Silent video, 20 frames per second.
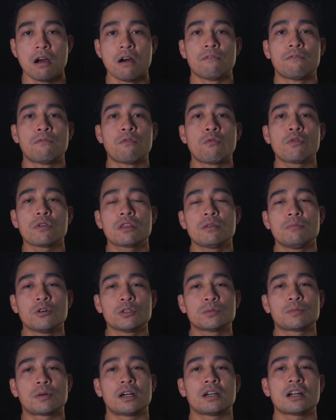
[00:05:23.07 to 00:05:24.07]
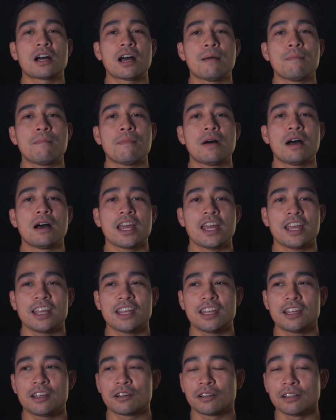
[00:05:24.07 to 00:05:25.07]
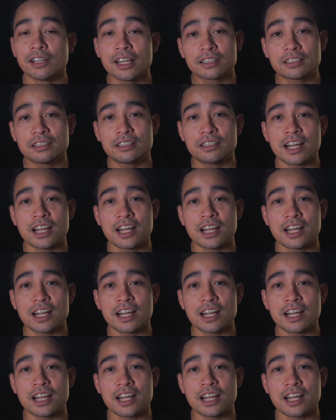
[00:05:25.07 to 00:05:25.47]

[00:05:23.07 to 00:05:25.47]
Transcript: For the most part, I'm a collector